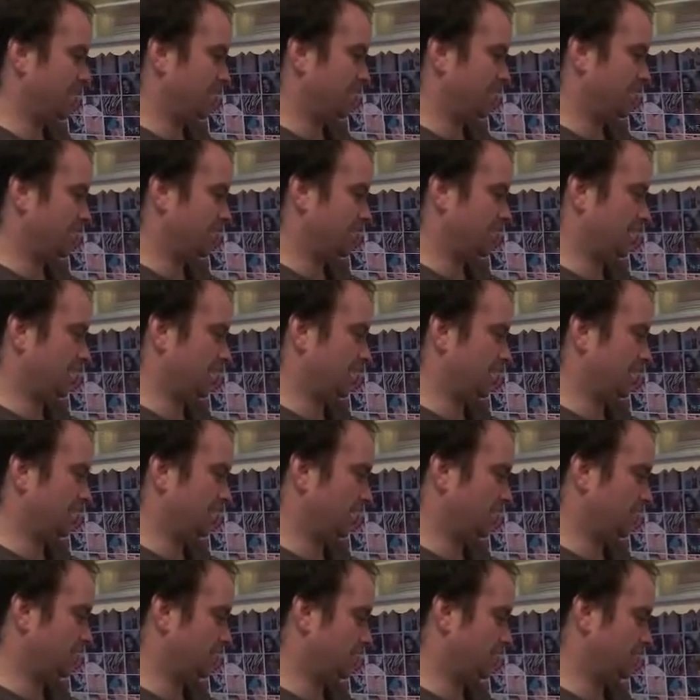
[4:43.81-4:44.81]

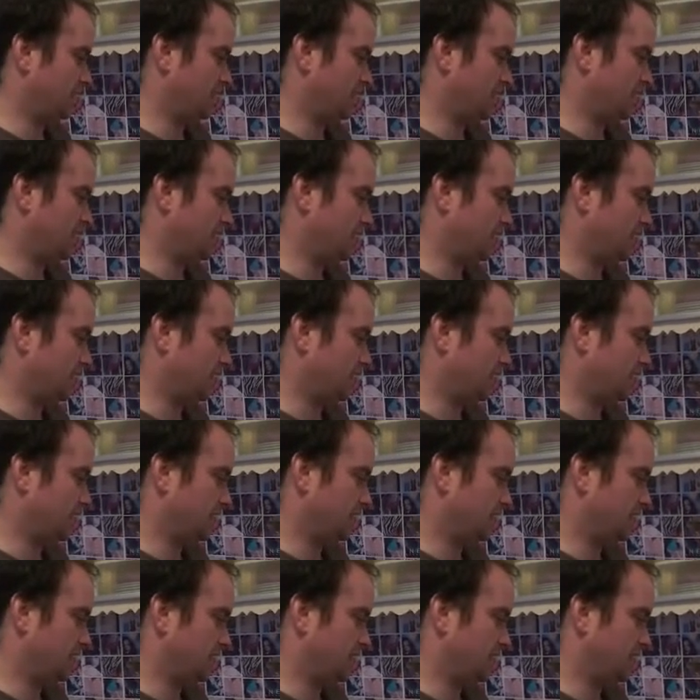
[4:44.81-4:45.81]
And
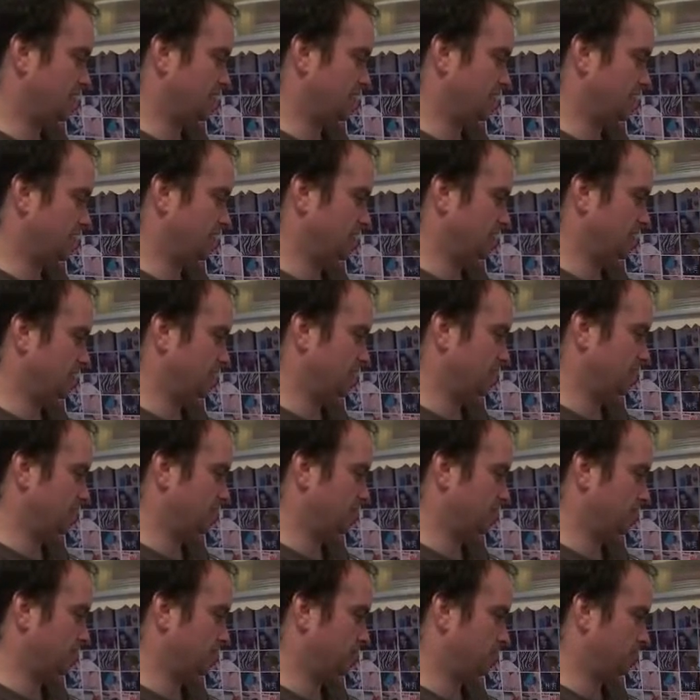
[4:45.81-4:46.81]
I
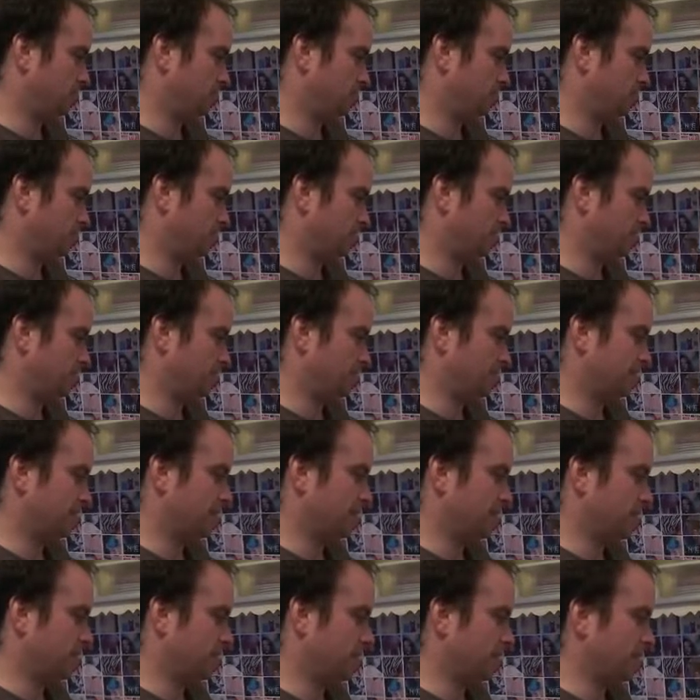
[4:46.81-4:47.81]
am,
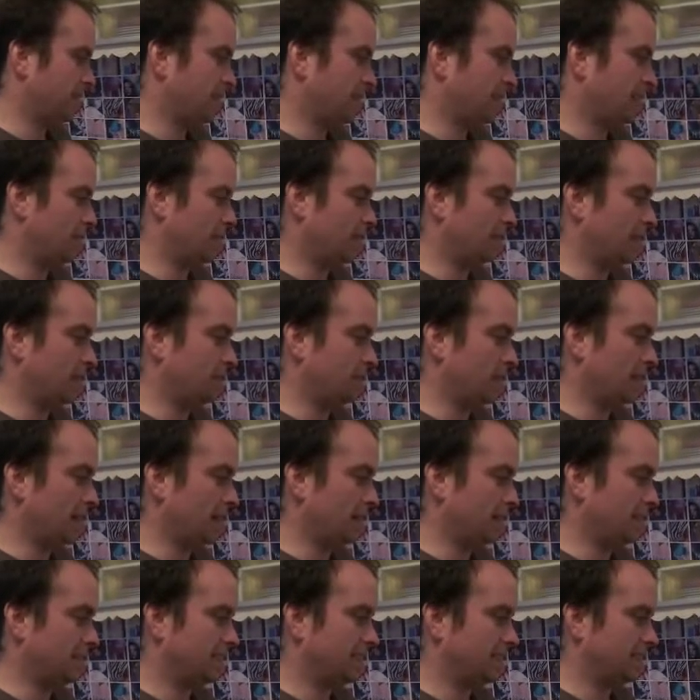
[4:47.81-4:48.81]
by that
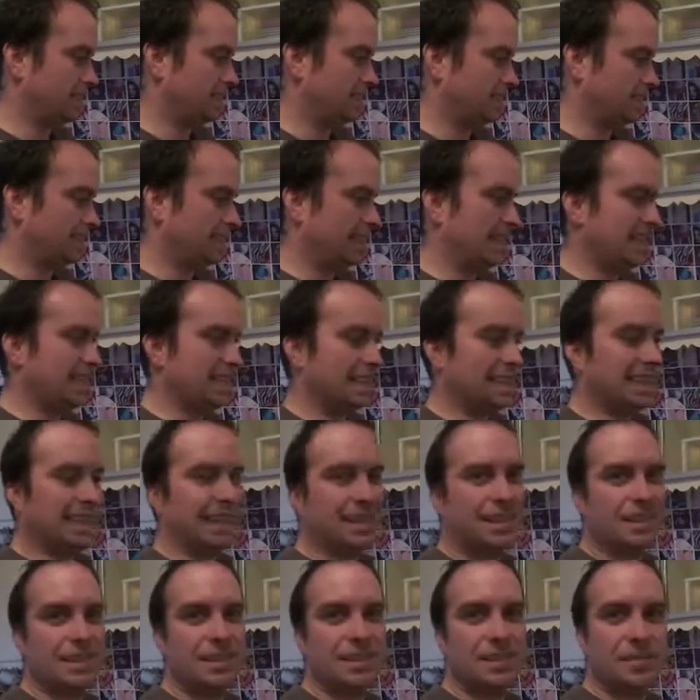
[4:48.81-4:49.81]
respect, using
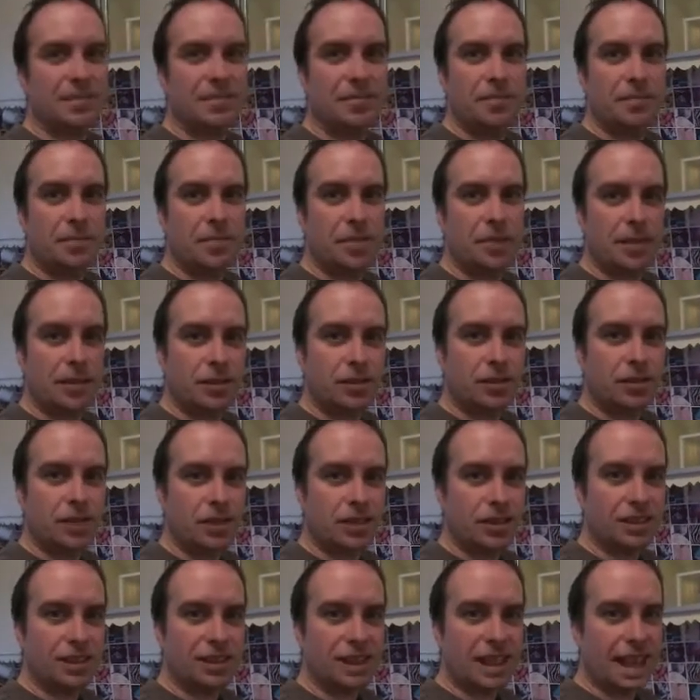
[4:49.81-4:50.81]
it
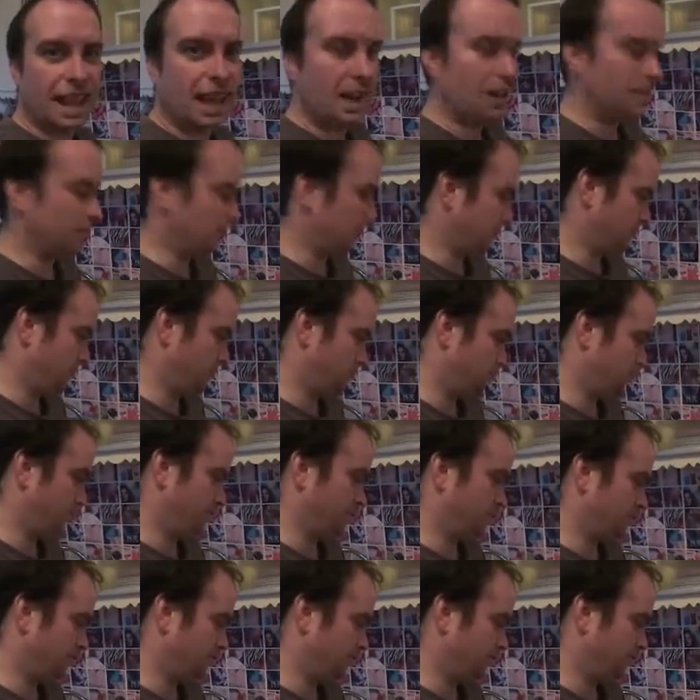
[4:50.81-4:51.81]
just out of
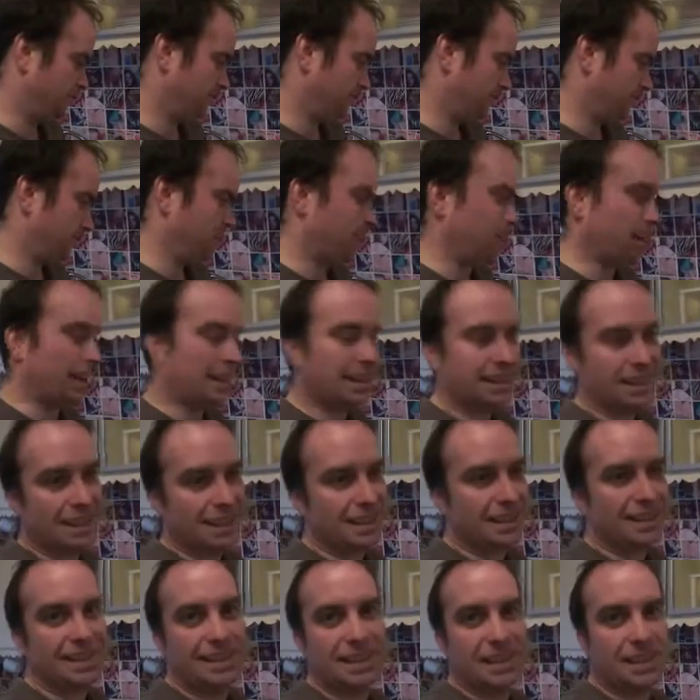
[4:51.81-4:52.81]
the fact
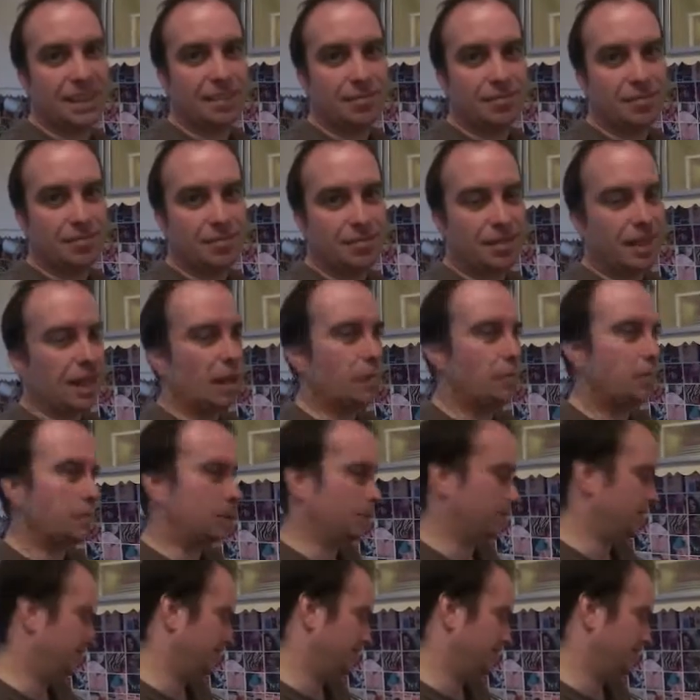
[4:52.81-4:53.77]
that I can't be